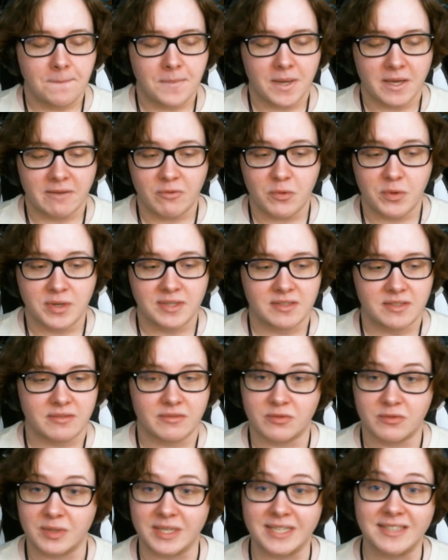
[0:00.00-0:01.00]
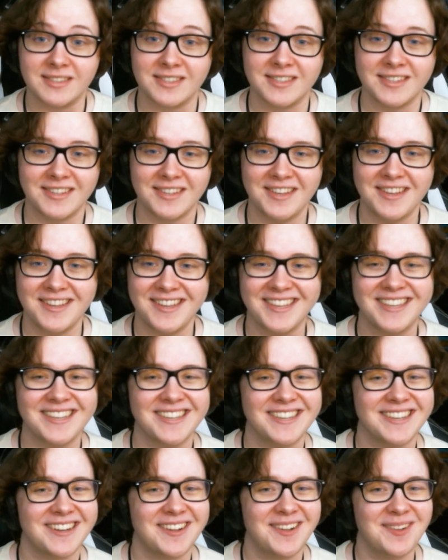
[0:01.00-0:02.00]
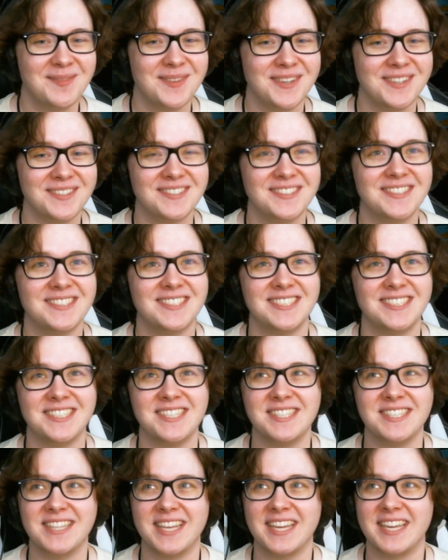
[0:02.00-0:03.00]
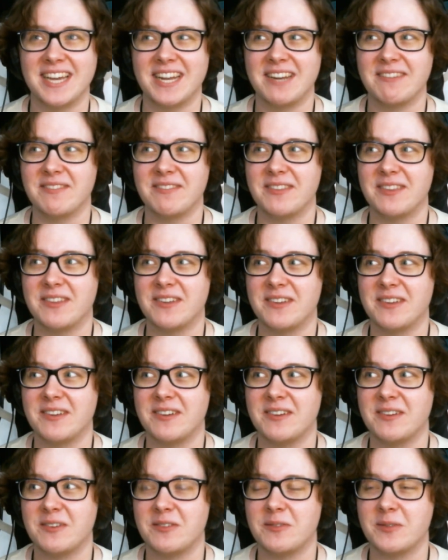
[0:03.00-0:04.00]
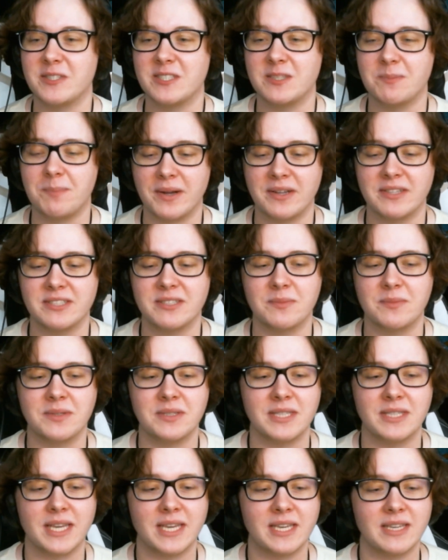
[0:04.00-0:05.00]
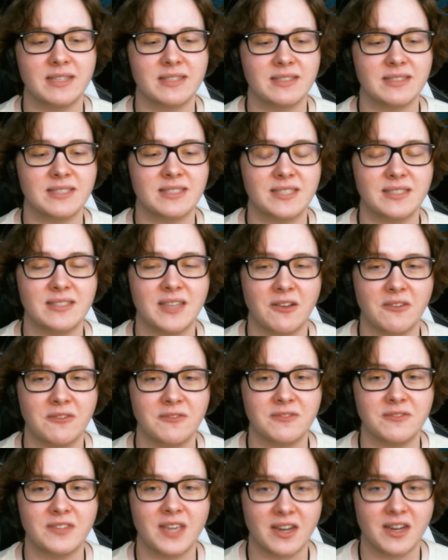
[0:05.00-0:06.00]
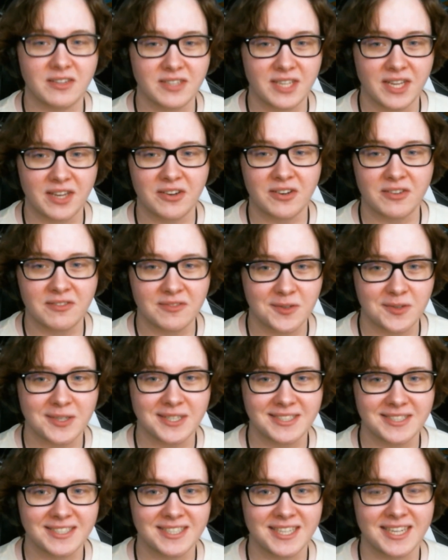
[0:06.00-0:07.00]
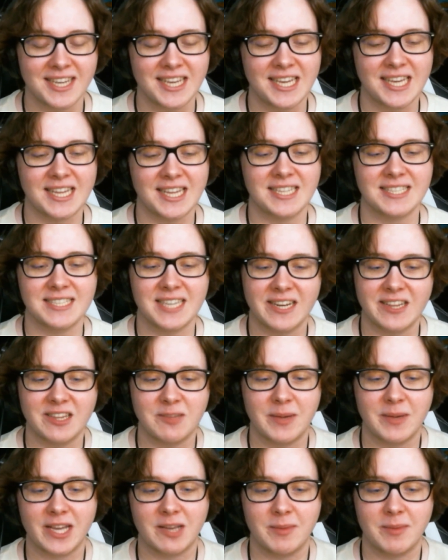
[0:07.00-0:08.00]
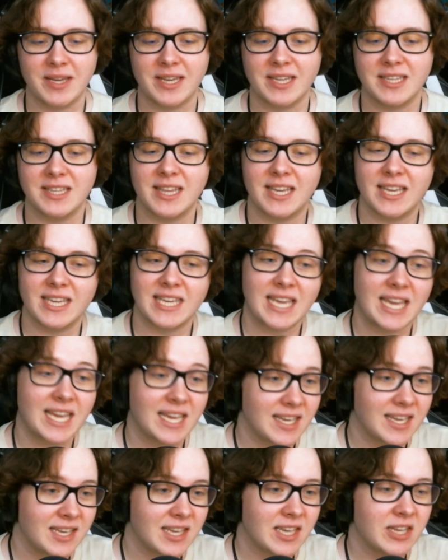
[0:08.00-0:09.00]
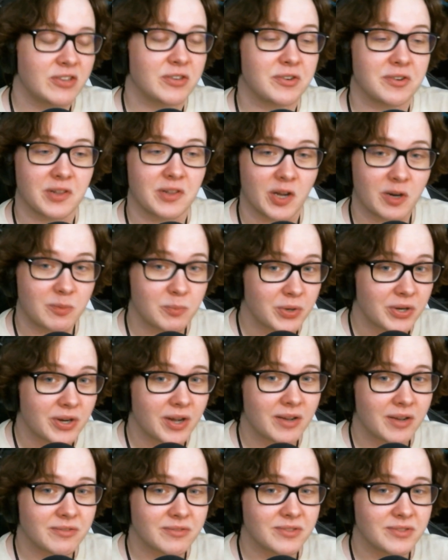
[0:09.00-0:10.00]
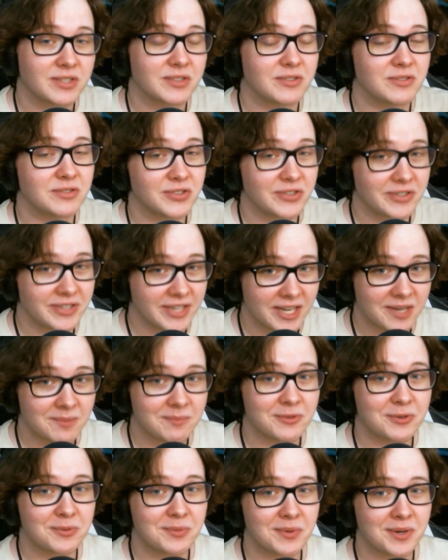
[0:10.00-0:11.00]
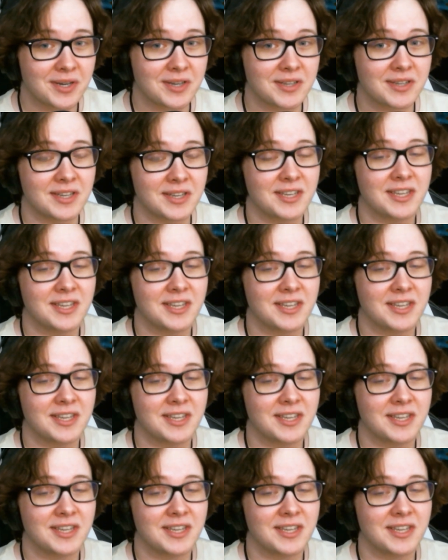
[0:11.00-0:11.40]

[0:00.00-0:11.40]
voice of reason, almost. She's like kind of the responsible, like, self-caretaker voice that's kind of in the back of my head, like, hey, your alarm went off, you should get up for work,